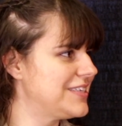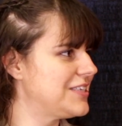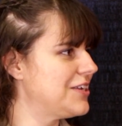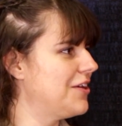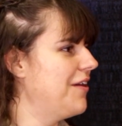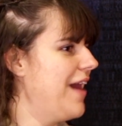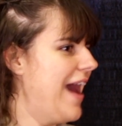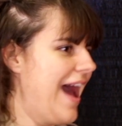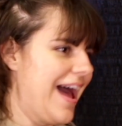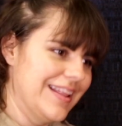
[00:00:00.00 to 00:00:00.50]

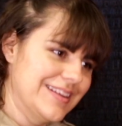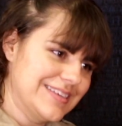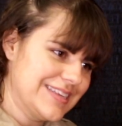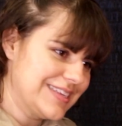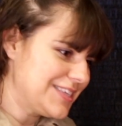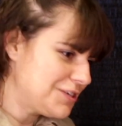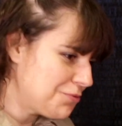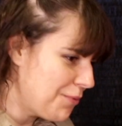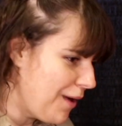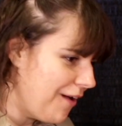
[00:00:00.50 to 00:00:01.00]
So as
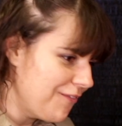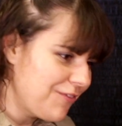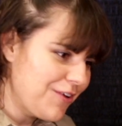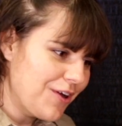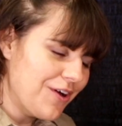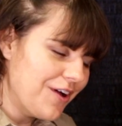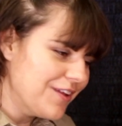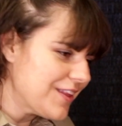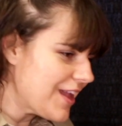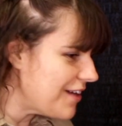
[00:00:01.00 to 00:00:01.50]
a 12
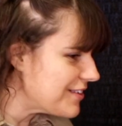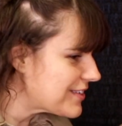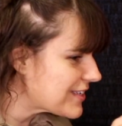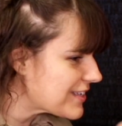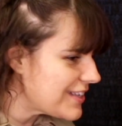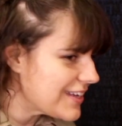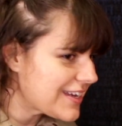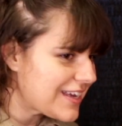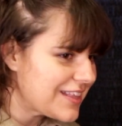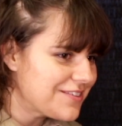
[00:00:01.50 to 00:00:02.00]
year old, I was
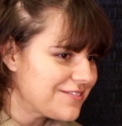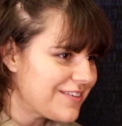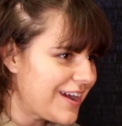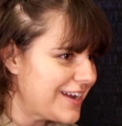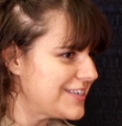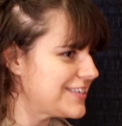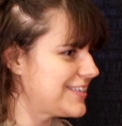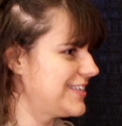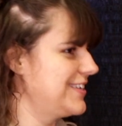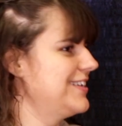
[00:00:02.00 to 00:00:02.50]
clicking the
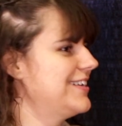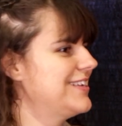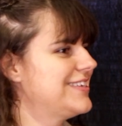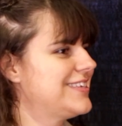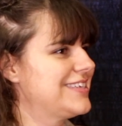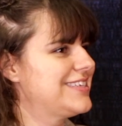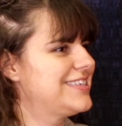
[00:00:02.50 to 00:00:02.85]
registers.